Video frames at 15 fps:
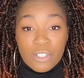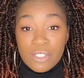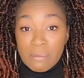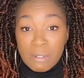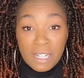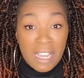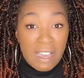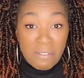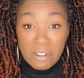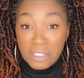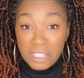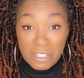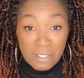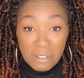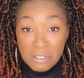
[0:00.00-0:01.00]
so I'm gonna have on
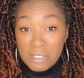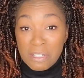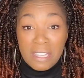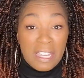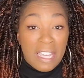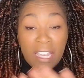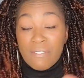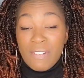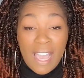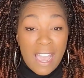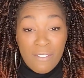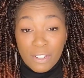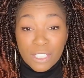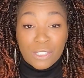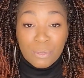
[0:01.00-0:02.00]
heels if I
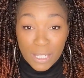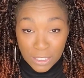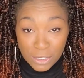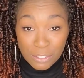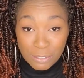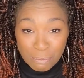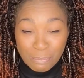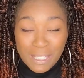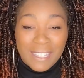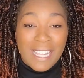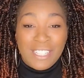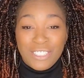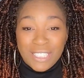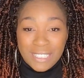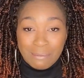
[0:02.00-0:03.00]
have on a sweatsuit, but
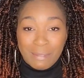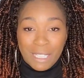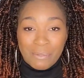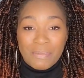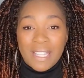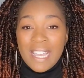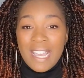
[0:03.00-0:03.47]
that's just me.